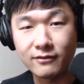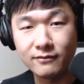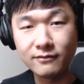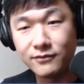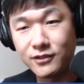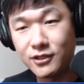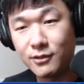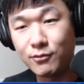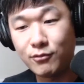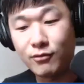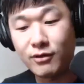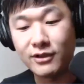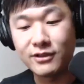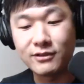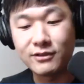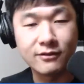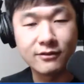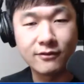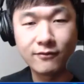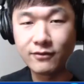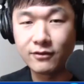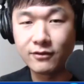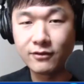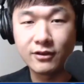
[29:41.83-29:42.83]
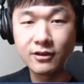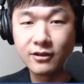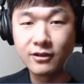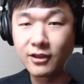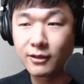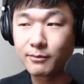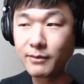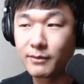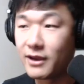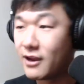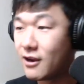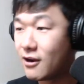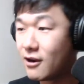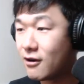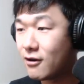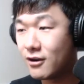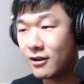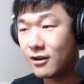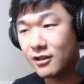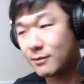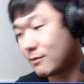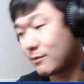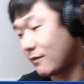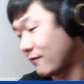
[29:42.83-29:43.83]
Tell me why. If you didn't like my hair, you
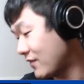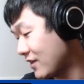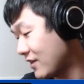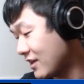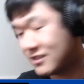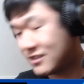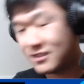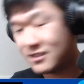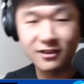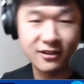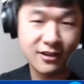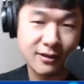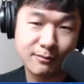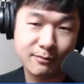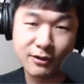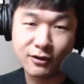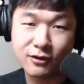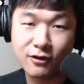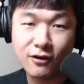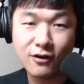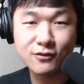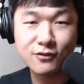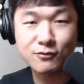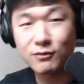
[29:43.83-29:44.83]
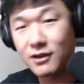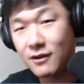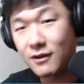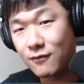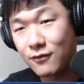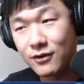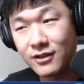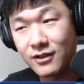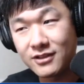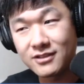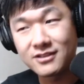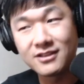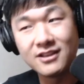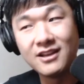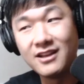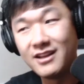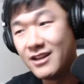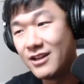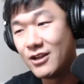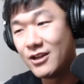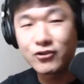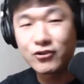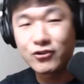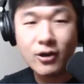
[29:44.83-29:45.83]
didn't like my face, you didn't like my cards, whatever it is,
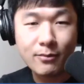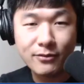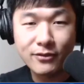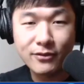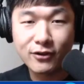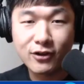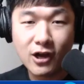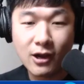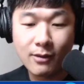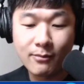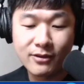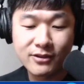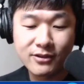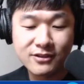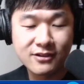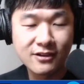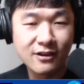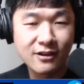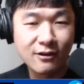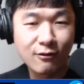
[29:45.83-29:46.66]
drop in the comments.